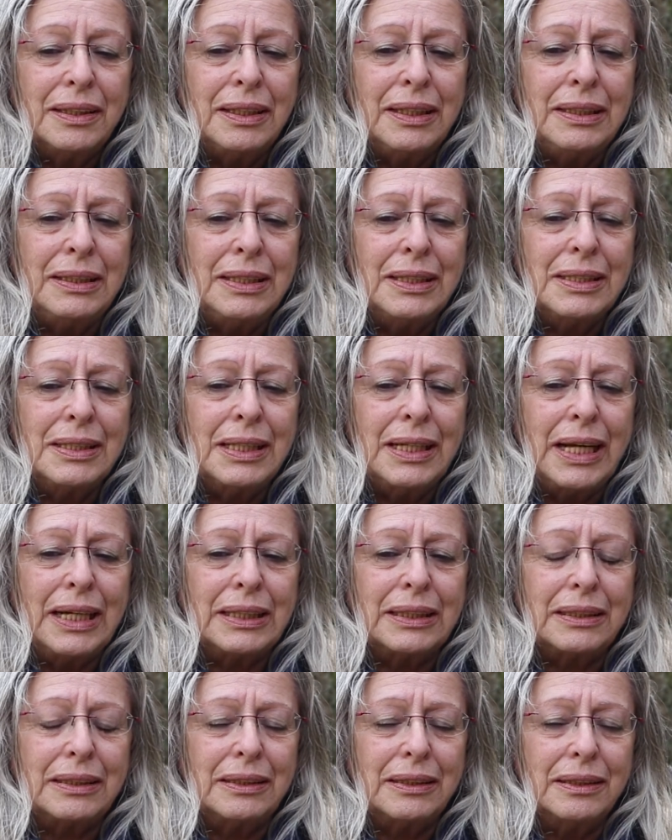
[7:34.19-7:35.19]
it is
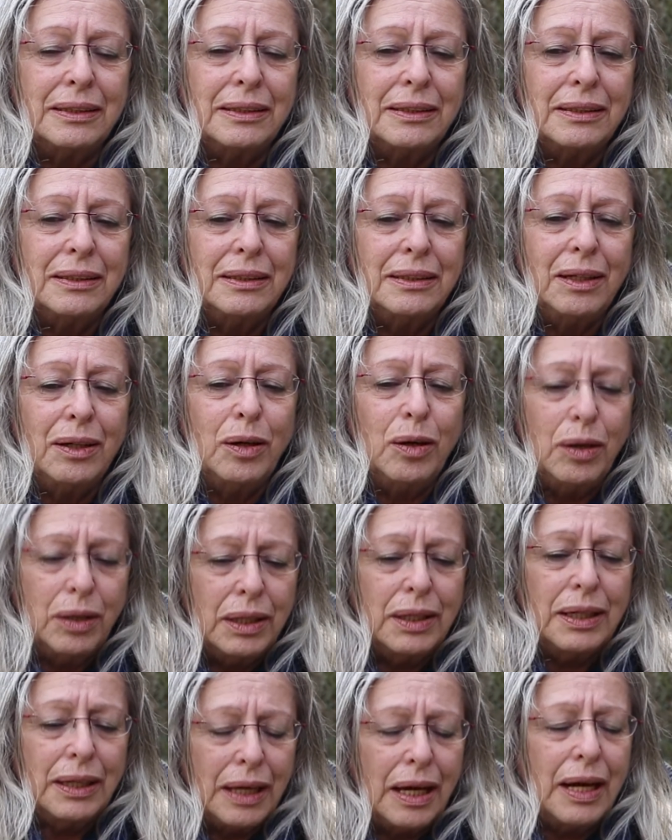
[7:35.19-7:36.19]
like,
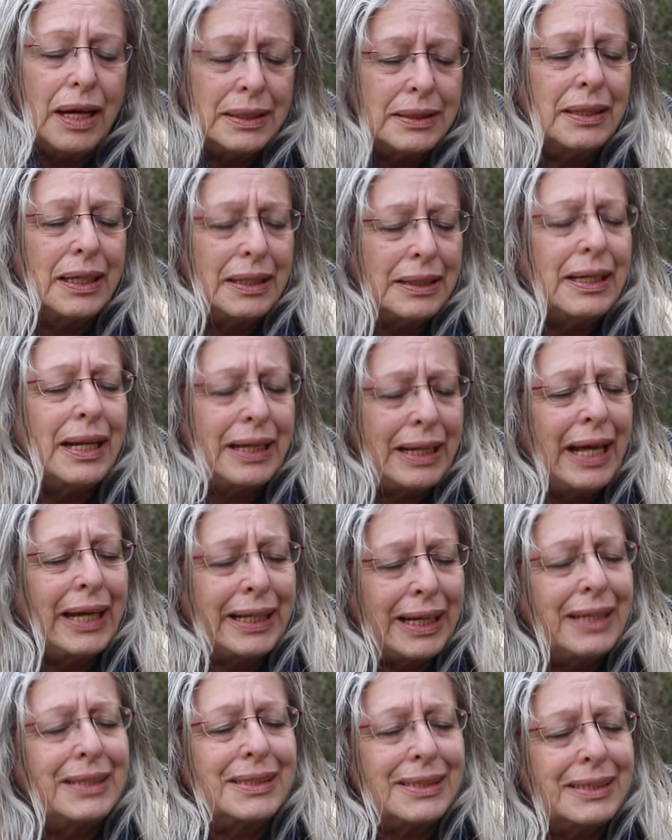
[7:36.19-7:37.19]
as,
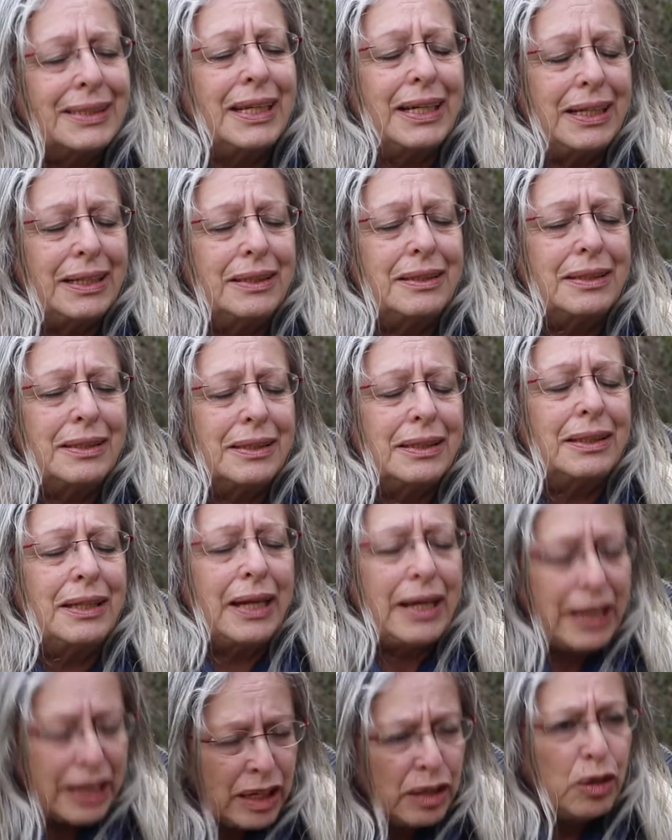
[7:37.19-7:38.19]
like I say, it is an
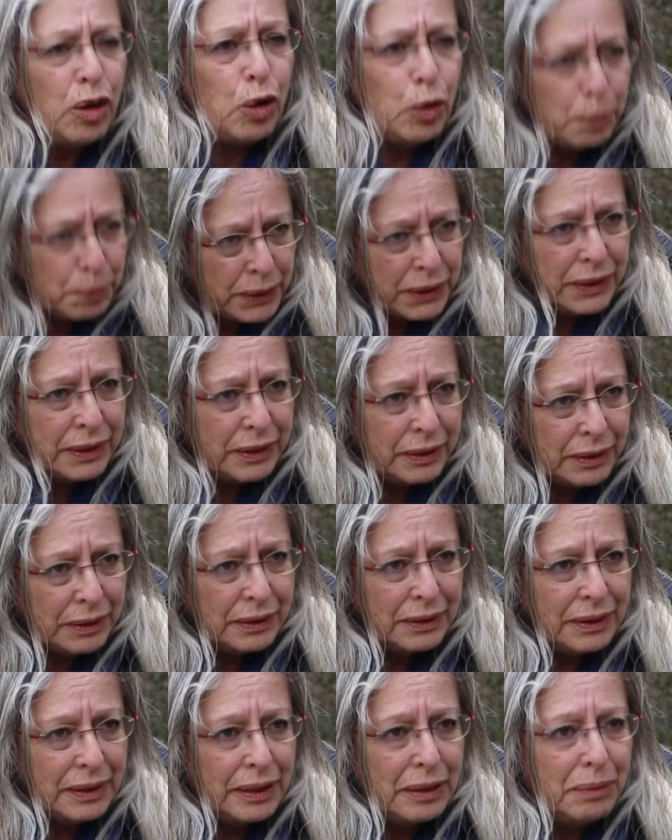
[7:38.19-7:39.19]
A opener,
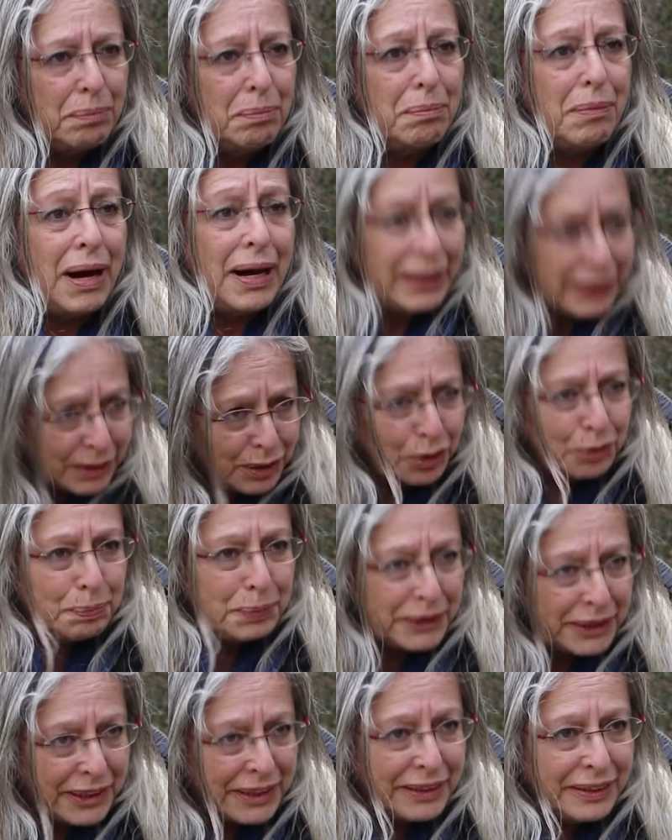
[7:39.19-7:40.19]
a mind
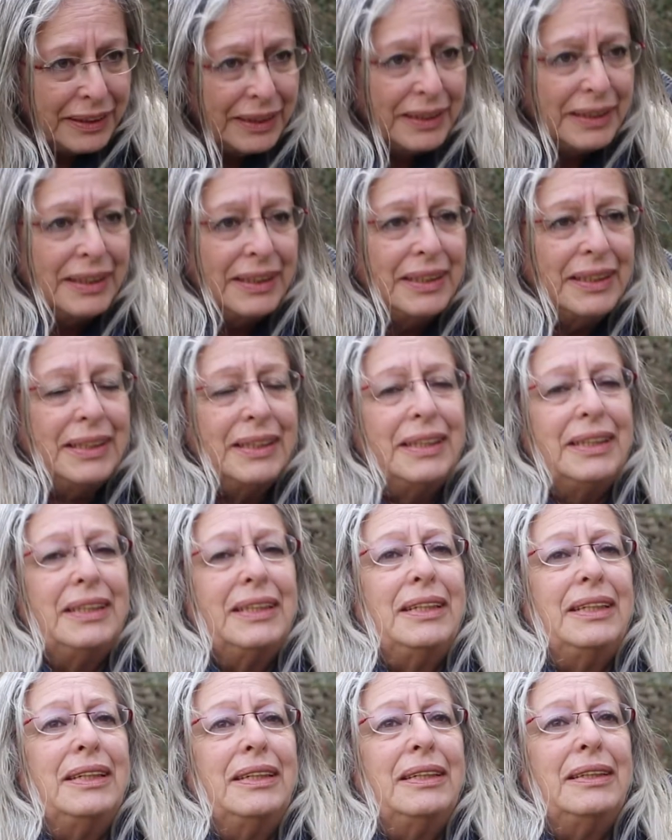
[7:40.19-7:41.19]
opener.
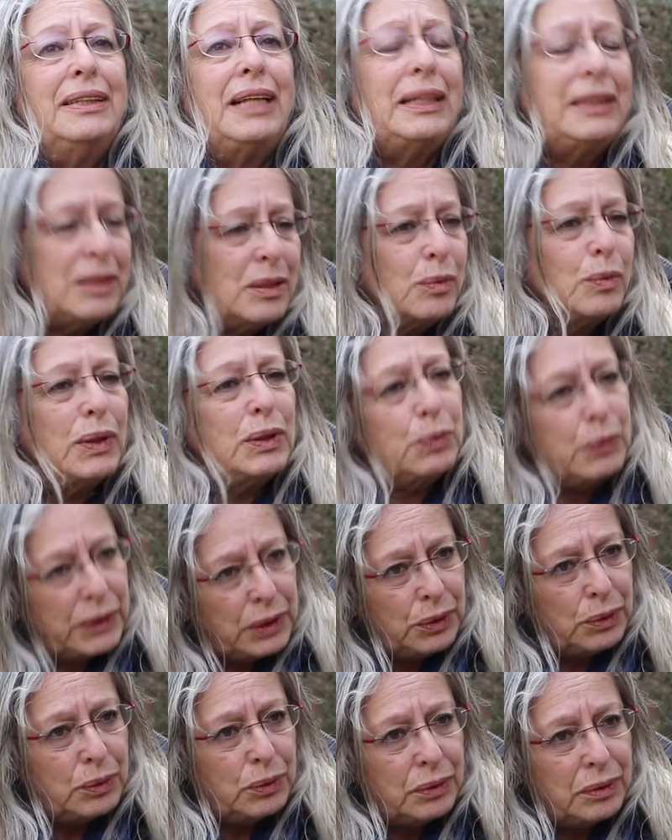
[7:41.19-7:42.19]
That is what we
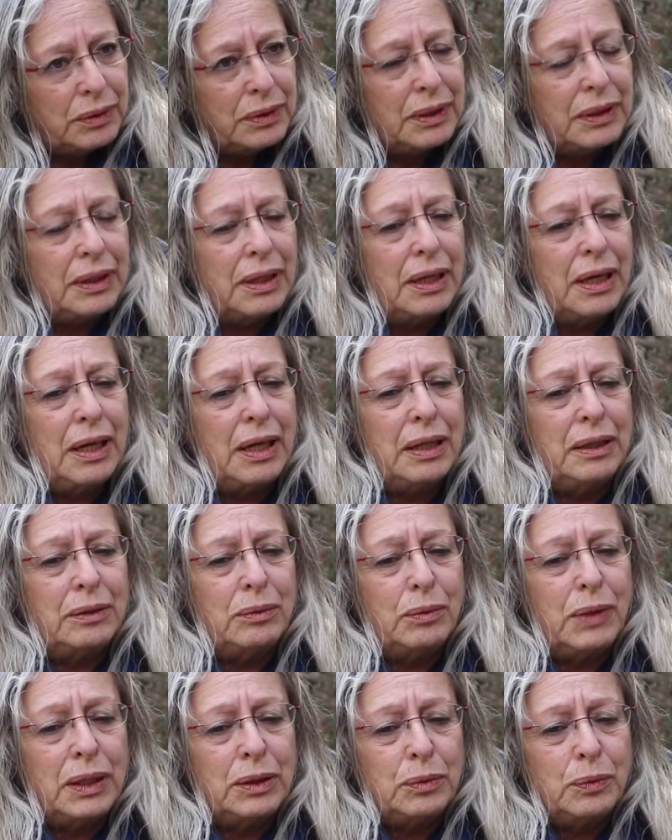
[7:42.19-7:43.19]
do and
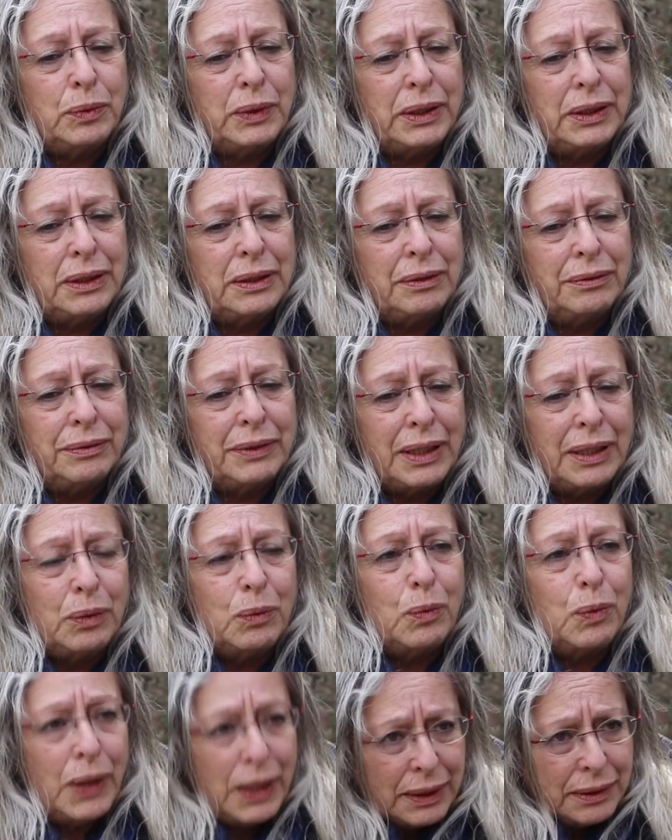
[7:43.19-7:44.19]
what we really
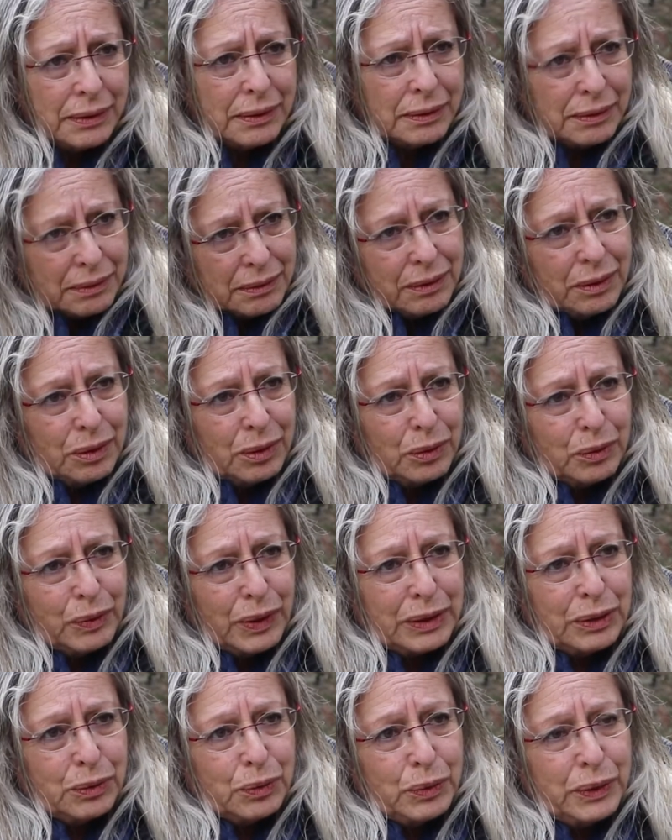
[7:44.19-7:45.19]
want or
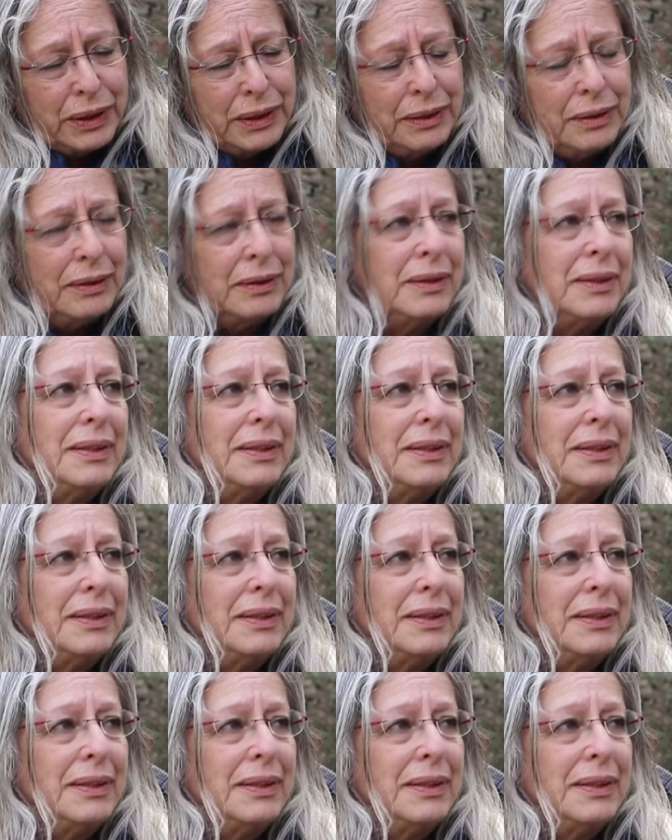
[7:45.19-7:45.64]
what we